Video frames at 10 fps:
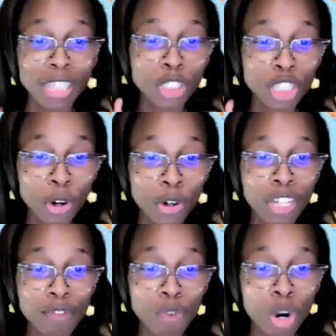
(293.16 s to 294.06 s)

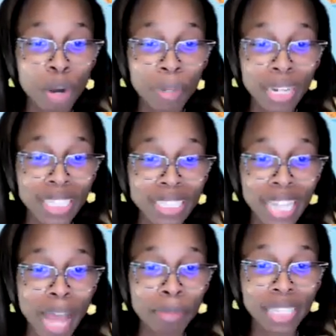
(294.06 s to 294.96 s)
34
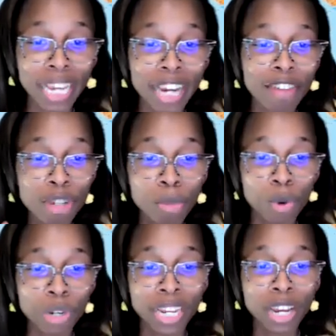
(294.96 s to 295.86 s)
plus laps every
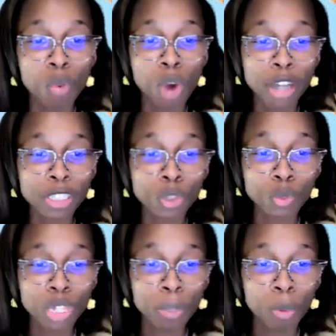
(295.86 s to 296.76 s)
morning and walks
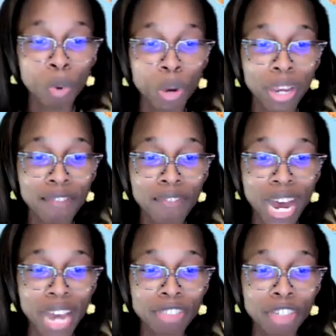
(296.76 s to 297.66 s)

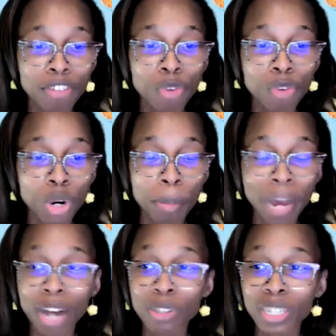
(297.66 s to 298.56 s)
3.5 to 4
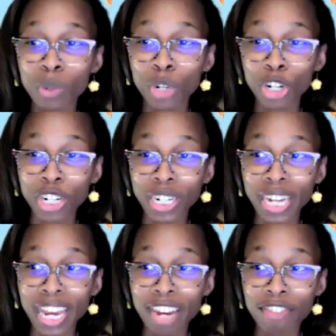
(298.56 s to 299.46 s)
miles at work
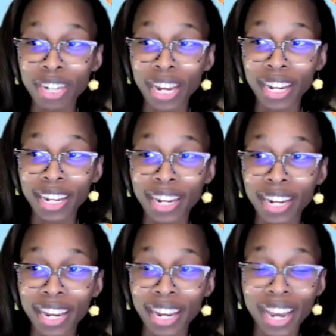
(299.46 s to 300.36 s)
every day.
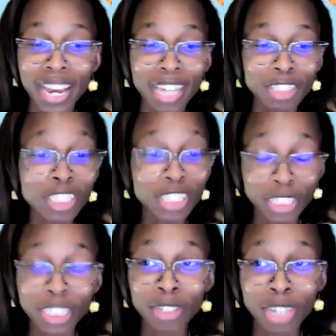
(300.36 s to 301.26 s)
She's going
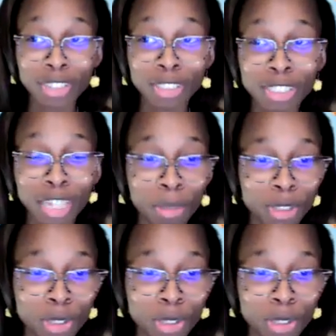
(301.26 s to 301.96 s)
to tell you how she's able to do